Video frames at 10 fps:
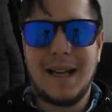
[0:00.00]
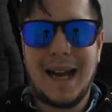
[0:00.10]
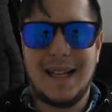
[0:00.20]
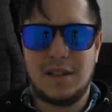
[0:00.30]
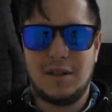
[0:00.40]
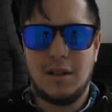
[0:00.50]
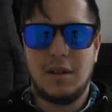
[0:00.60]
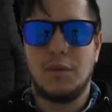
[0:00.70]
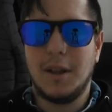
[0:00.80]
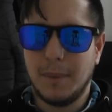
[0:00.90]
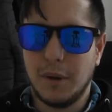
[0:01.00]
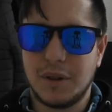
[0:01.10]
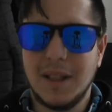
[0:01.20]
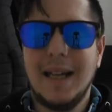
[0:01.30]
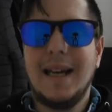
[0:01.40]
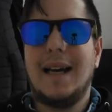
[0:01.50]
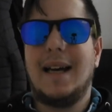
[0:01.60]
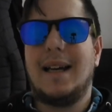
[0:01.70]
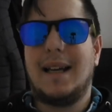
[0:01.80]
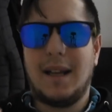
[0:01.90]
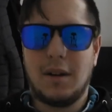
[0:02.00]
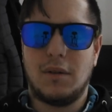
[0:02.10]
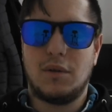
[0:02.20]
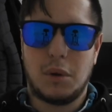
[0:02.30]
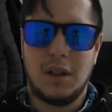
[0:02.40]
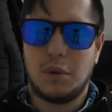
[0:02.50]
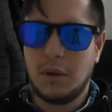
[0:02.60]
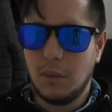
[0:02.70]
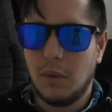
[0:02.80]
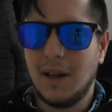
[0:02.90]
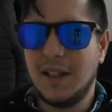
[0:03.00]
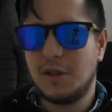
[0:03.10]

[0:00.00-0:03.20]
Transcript: has done a reboot here in 2021?